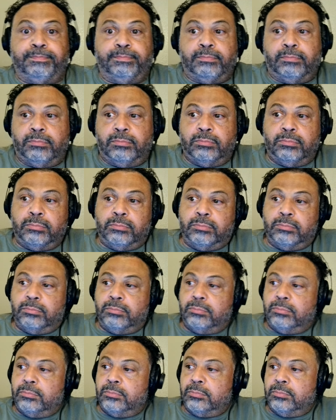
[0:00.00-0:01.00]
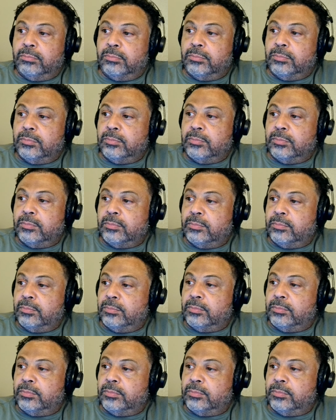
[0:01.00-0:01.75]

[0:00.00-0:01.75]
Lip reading: Nothing is said.